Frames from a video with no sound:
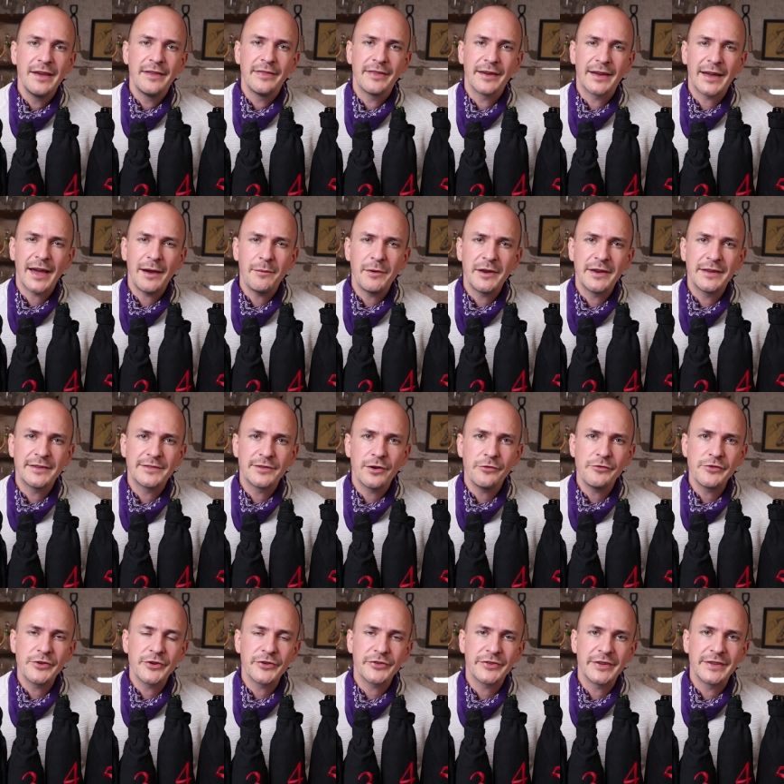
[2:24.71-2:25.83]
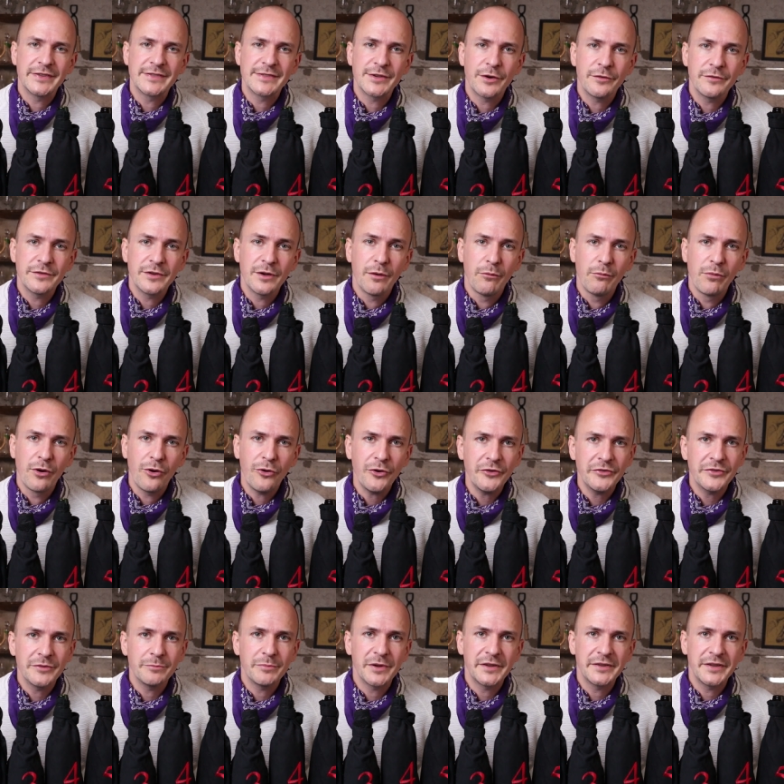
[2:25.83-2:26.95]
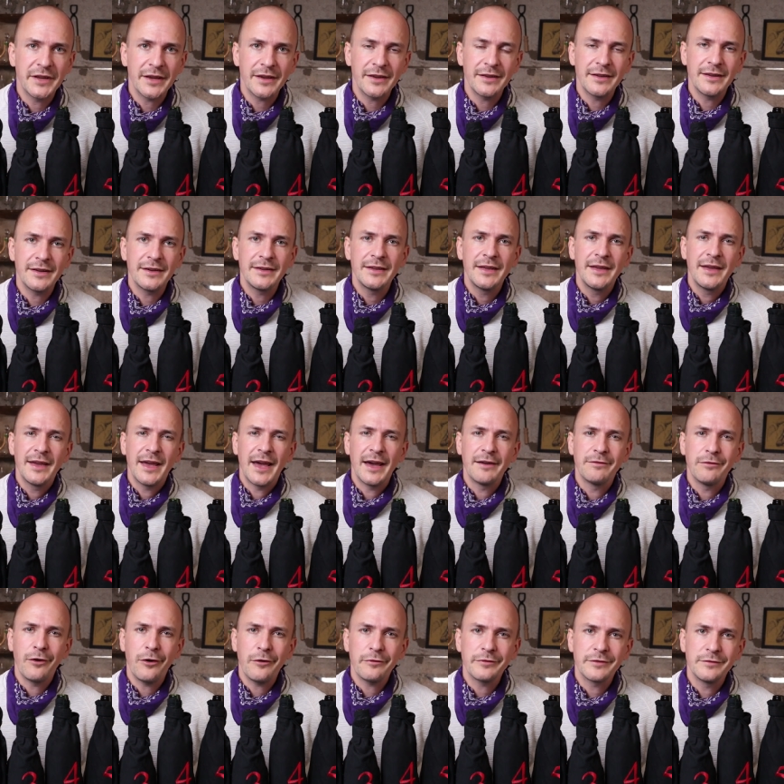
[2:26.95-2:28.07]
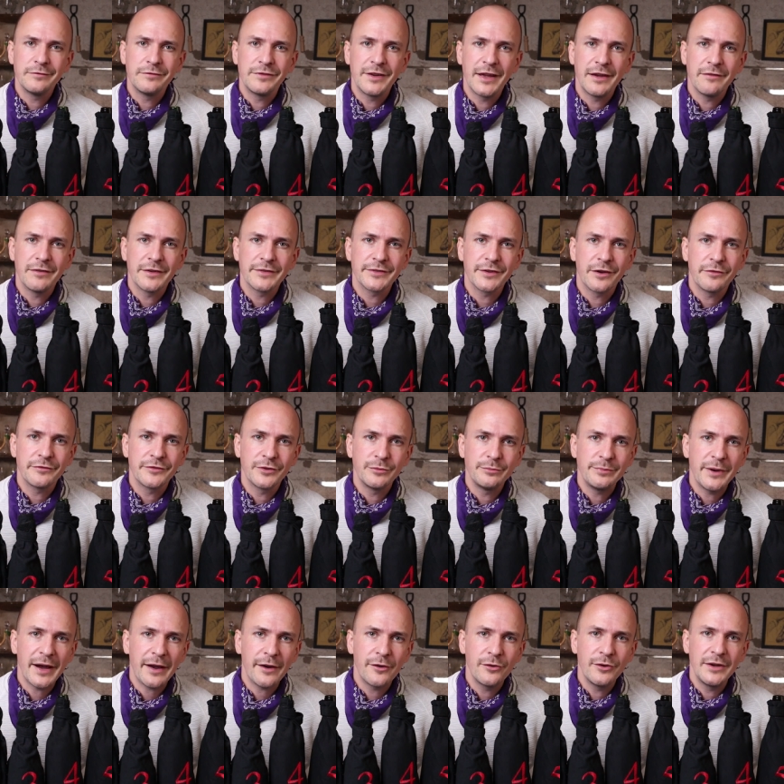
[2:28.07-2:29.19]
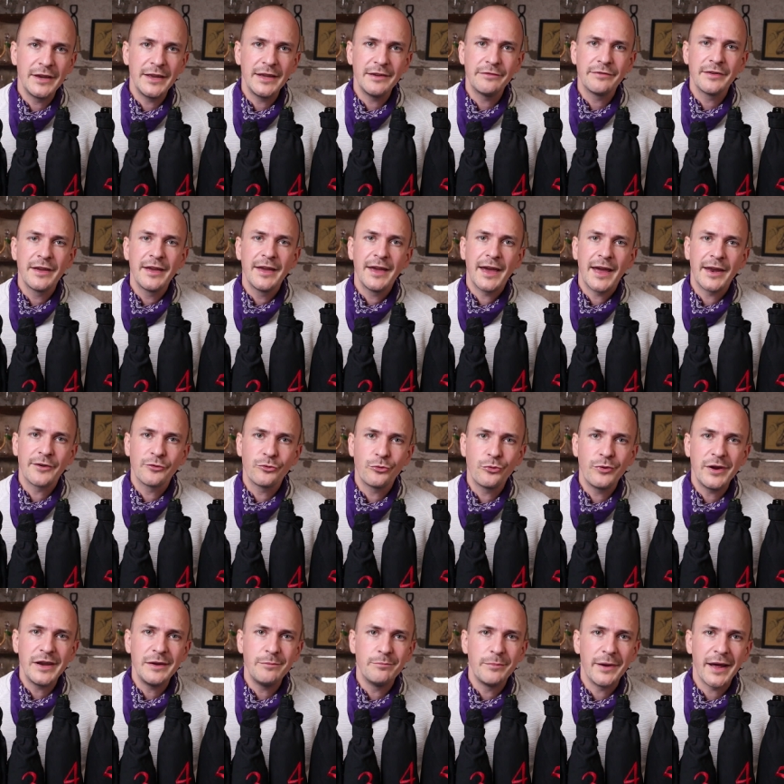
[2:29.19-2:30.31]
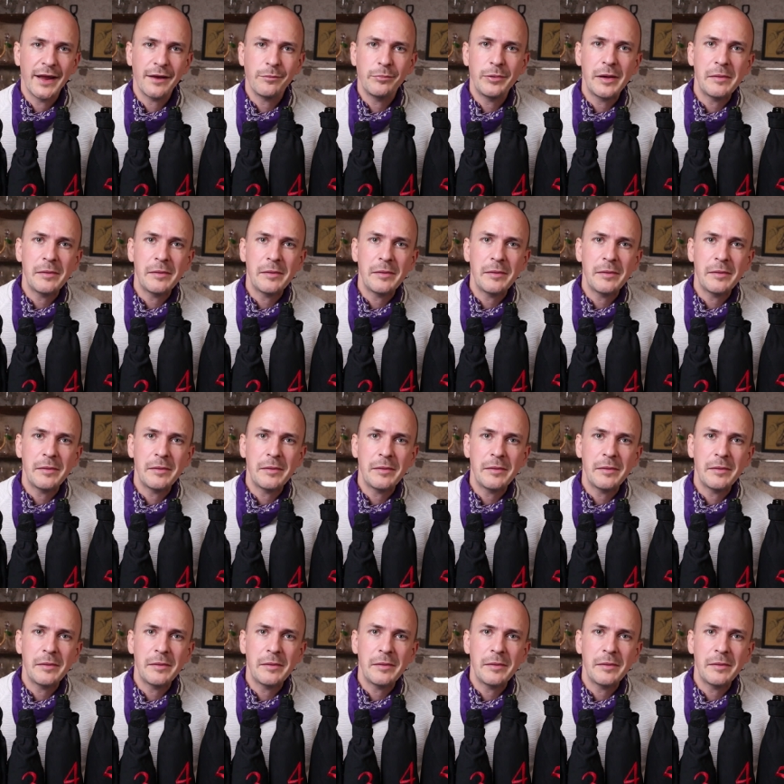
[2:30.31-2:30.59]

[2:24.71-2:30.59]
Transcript: The Cabernet Sauvignons and Sauvignon Blancs in particular have often flavors of tobacco leaf and green bell